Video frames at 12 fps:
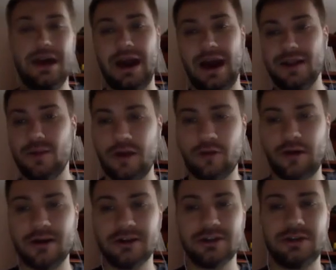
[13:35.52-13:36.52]
Other way
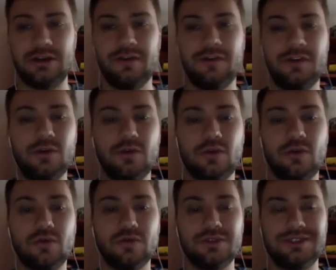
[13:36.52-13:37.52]
around, so if
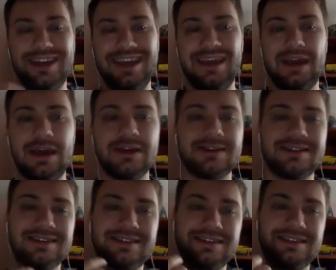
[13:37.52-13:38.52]
you take a
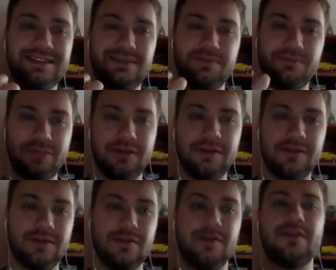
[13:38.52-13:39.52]
simple
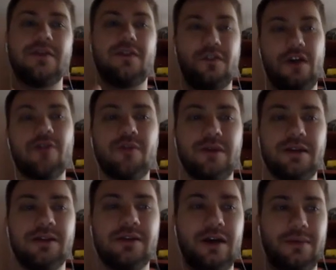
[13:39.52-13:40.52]

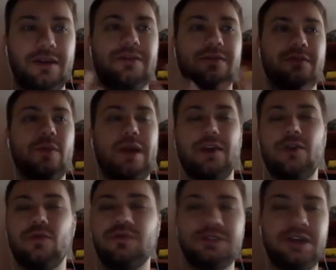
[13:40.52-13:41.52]
variable,
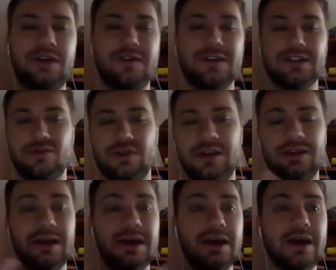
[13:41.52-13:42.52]
value, whatever,
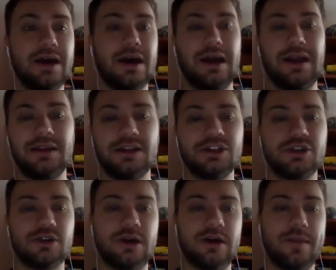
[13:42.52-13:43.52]
string,
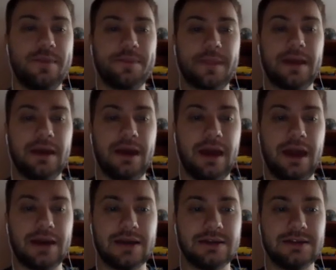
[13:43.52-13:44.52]
integer,
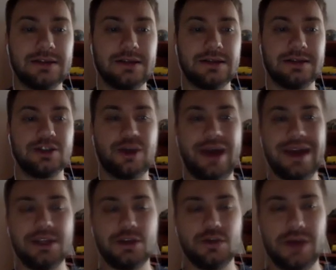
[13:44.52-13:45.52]
and
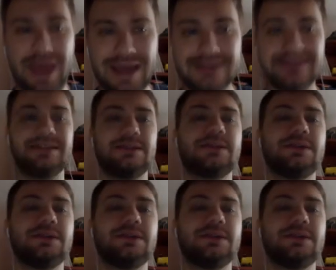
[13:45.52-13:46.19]
try to add it